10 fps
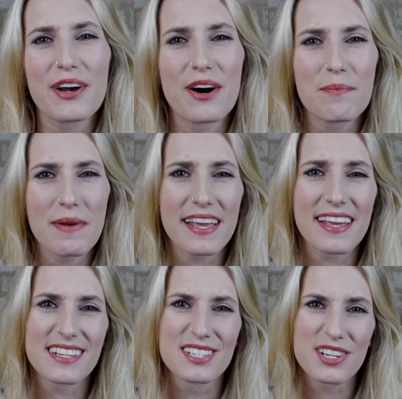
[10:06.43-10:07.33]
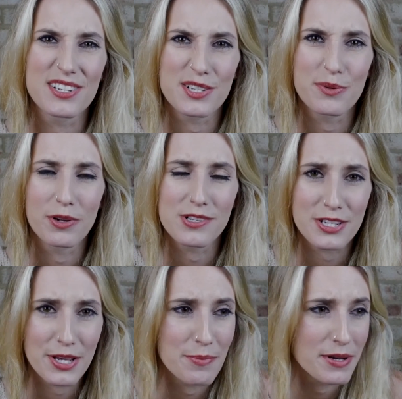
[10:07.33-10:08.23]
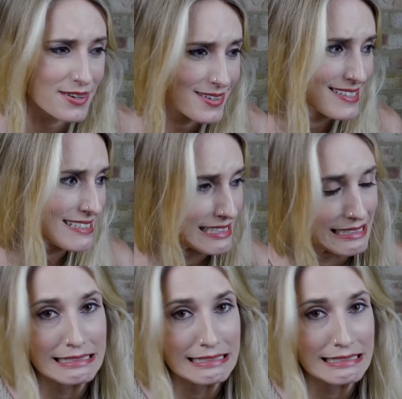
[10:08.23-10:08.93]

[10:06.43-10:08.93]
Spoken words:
can't make it as good as you want to because